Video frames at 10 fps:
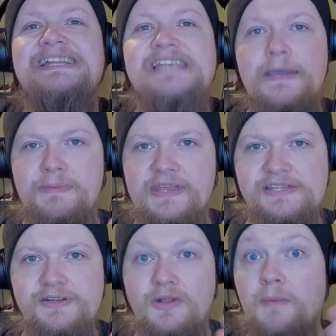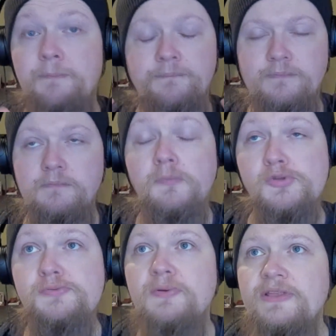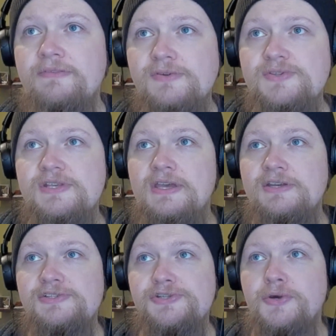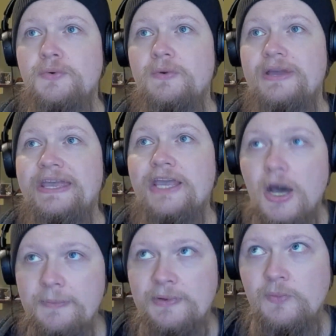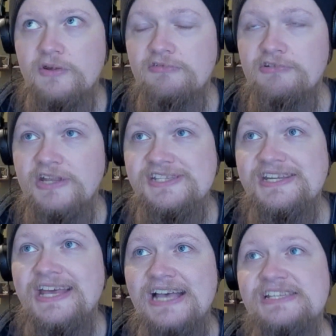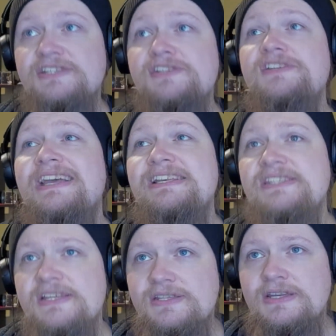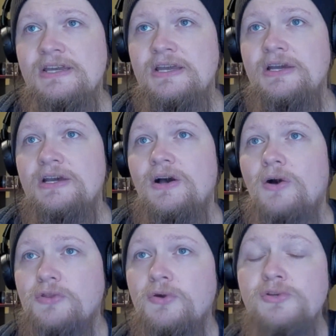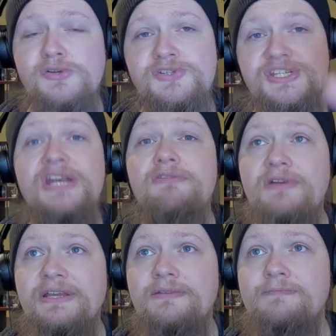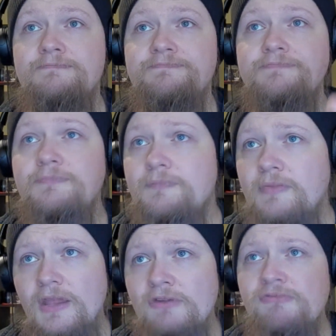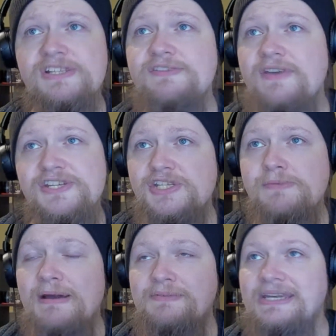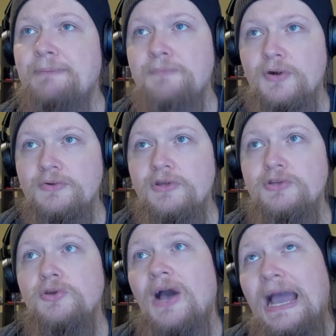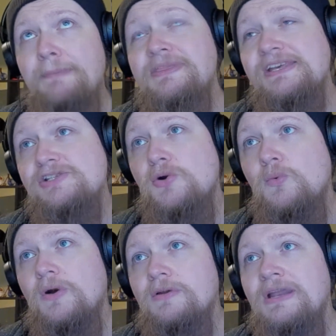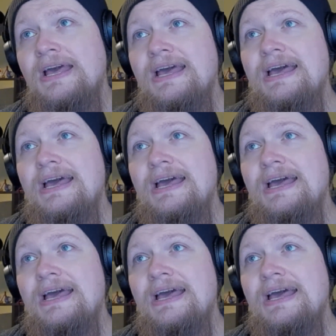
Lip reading: It's hypothetical on multiple levels, so it can't be work related as it doesn't exist. Although you generate reservations about dam mode, your hypothetical one